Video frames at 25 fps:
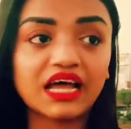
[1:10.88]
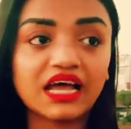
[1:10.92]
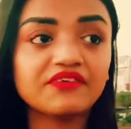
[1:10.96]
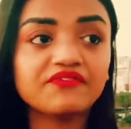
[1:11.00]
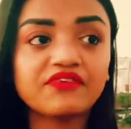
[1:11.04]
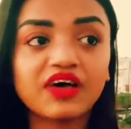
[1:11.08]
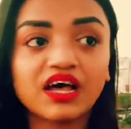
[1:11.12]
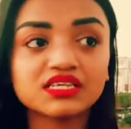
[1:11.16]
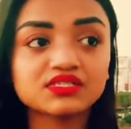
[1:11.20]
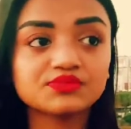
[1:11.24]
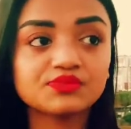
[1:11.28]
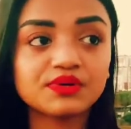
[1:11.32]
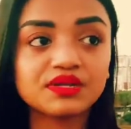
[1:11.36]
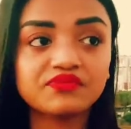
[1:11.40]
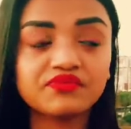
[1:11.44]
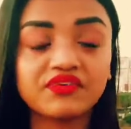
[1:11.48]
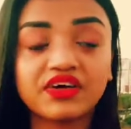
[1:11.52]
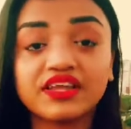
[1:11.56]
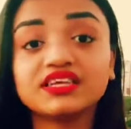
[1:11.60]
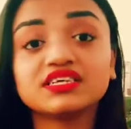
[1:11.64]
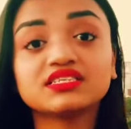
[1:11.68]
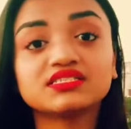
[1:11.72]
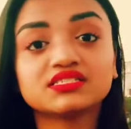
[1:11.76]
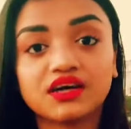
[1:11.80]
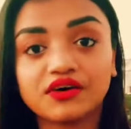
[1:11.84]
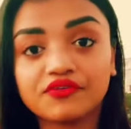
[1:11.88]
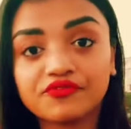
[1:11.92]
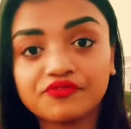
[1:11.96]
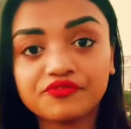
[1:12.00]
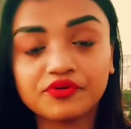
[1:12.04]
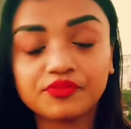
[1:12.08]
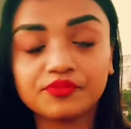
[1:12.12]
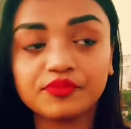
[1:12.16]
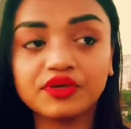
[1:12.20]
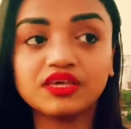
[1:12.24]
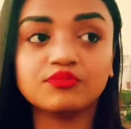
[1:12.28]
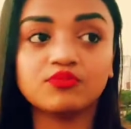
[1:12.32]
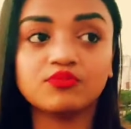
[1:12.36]
life has been very
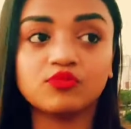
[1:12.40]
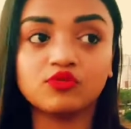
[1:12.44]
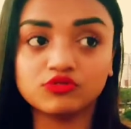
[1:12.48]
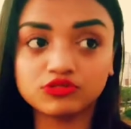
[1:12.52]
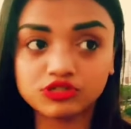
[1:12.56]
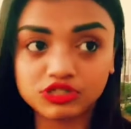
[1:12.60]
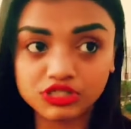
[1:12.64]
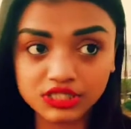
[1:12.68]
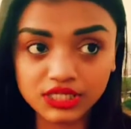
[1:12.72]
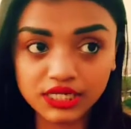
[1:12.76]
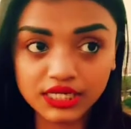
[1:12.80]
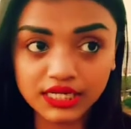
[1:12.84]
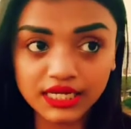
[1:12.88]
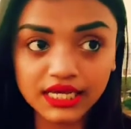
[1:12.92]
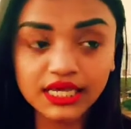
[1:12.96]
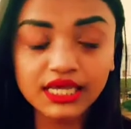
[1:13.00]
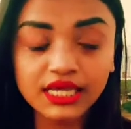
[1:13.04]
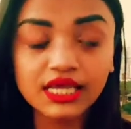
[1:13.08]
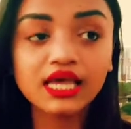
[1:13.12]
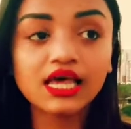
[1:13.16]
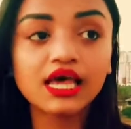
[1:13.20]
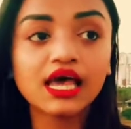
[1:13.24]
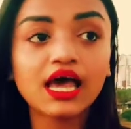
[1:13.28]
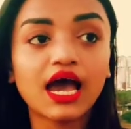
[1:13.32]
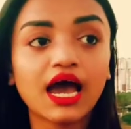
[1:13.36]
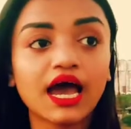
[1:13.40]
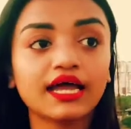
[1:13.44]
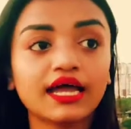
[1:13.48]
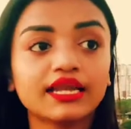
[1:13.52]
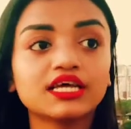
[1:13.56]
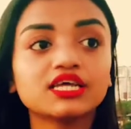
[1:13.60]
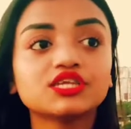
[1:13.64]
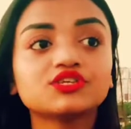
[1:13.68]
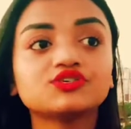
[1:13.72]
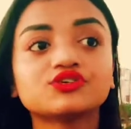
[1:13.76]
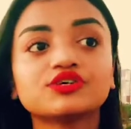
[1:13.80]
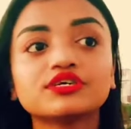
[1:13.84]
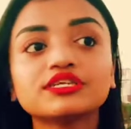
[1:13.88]
tough for me emotionally,
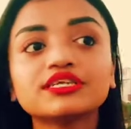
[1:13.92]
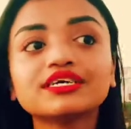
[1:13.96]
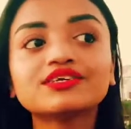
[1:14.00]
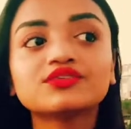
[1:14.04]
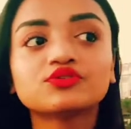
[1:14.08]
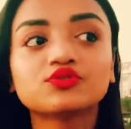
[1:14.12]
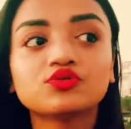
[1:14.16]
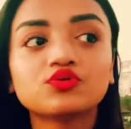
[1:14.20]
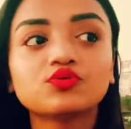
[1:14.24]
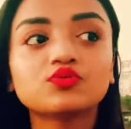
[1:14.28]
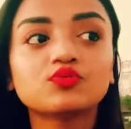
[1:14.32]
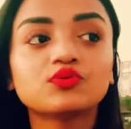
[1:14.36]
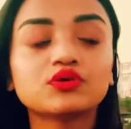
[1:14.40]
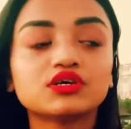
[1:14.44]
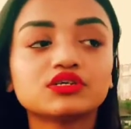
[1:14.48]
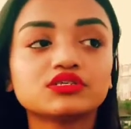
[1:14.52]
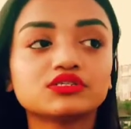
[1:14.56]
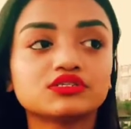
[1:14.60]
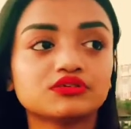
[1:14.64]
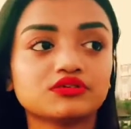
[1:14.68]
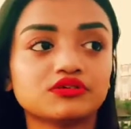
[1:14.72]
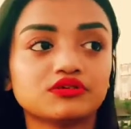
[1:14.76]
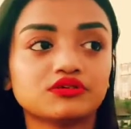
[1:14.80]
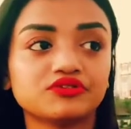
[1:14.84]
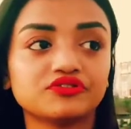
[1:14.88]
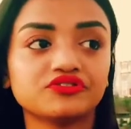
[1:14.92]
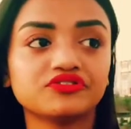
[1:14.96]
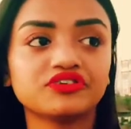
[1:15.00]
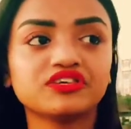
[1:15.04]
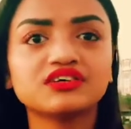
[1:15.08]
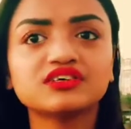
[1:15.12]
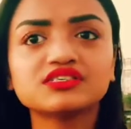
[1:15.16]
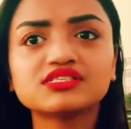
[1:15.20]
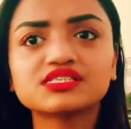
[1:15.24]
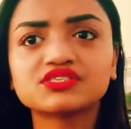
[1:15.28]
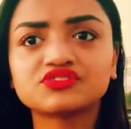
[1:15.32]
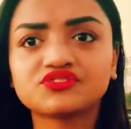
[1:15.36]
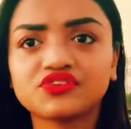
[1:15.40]
and I really know what
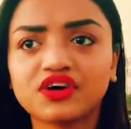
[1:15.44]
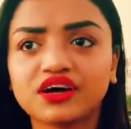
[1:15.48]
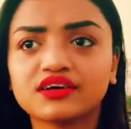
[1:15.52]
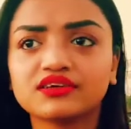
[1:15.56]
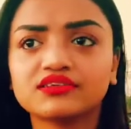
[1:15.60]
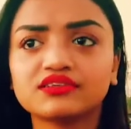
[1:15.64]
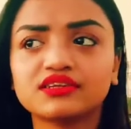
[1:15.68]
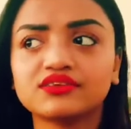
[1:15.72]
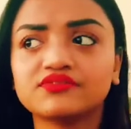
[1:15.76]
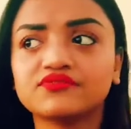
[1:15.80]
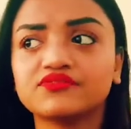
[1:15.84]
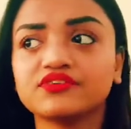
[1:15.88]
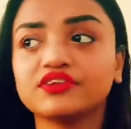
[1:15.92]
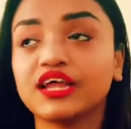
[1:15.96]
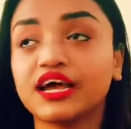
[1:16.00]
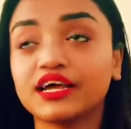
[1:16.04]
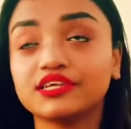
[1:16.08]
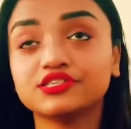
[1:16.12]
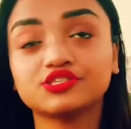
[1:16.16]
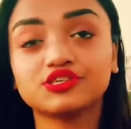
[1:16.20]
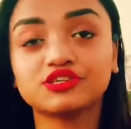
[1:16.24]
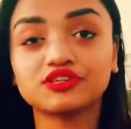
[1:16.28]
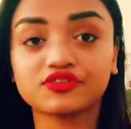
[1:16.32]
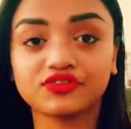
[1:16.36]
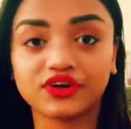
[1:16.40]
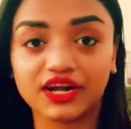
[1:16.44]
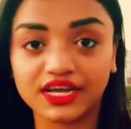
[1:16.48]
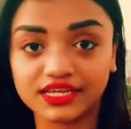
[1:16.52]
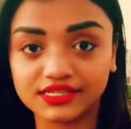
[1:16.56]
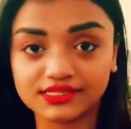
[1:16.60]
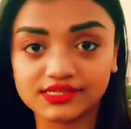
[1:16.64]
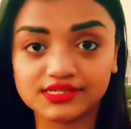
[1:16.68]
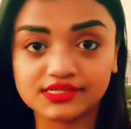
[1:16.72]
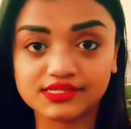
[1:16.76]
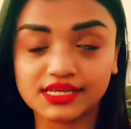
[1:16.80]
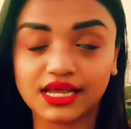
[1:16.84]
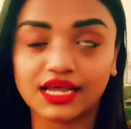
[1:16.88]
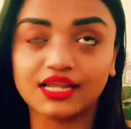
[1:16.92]
real struggle and financial
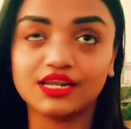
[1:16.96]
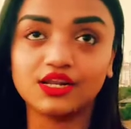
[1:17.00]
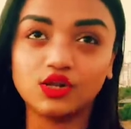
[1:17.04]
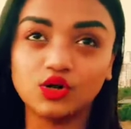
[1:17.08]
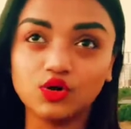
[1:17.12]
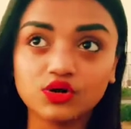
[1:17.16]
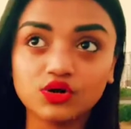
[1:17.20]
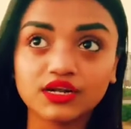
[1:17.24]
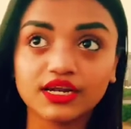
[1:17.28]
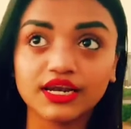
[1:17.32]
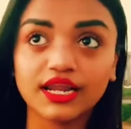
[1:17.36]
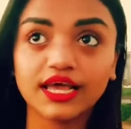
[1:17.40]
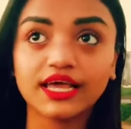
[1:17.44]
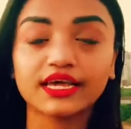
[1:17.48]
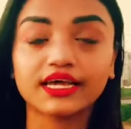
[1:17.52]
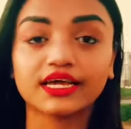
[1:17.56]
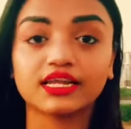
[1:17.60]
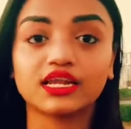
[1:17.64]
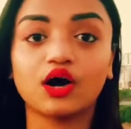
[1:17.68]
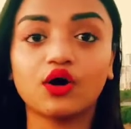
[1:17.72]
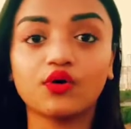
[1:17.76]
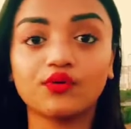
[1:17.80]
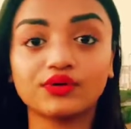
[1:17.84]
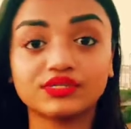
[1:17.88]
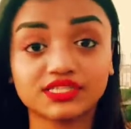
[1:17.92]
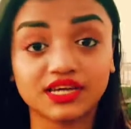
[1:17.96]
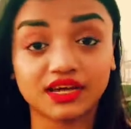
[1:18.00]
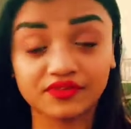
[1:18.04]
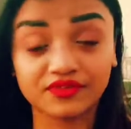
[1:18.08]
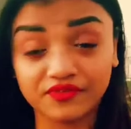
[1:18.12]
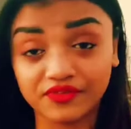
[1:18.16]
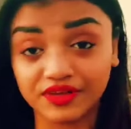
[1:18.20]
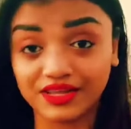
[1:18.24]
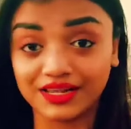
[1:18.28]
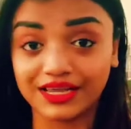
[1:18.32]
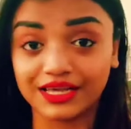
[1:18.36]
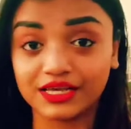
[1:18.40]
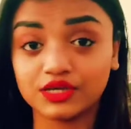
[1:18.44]
crisis can look like and how it
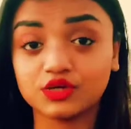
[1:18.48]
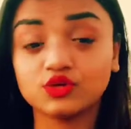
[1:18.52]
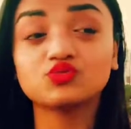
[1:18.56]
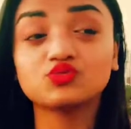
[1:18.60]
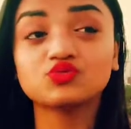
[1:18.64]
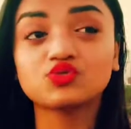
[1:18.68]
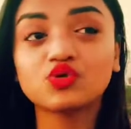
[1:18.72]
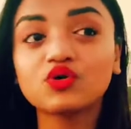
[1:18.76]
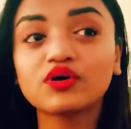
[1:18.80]
can feel like.